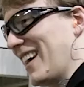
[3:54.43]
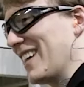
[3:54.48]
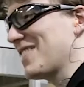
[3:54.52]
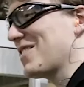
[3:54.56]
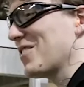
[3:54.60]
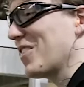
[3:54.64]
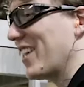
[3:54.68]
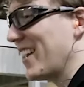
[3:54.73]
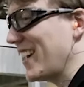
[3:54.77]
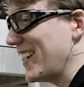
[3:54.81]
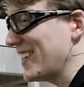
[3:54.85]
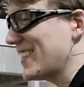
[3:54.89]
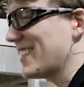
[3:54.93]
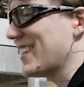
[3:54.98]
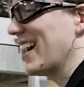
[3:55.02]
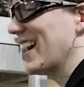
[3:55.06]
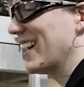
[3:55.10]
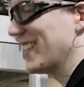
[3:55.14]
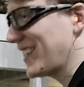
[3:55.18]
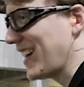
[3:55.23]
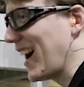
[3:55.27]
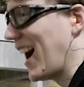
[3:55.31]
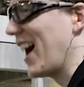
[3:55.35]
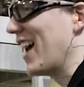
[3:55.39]
So
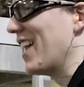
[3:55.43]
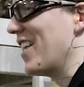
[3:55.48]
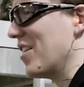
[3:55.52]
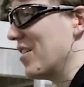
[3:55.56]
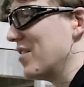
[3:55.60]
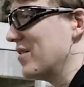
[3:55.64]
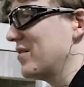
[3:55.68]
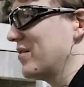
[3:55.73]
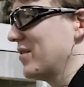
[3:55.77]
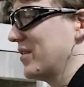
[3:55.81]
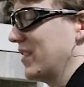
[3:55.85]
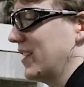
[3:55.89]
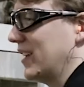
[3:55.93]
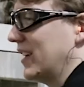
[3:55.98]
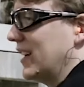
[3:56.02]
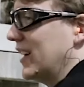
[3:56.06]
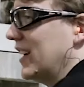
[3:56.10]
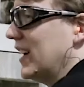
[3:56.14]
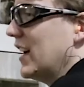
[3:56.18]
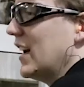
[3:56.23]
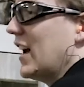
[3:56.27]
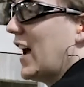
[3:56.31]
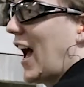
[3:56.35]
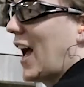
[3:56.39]
December
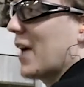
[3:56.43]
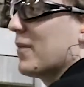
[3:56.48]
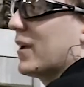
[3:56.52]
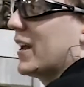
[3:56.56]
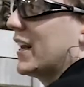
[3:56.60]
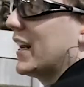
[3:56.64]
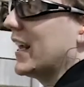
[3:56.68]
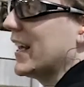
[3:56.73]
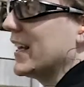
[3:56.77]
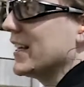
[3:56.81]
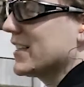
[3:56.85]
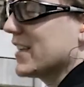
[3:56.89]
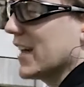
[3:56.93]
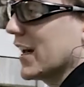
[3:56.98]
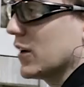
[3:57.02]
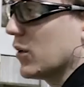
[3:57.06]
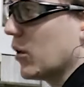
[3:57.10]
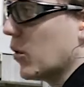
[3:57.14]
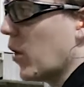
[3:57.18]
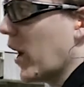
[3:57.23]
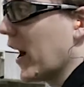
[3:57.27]
2016, we made the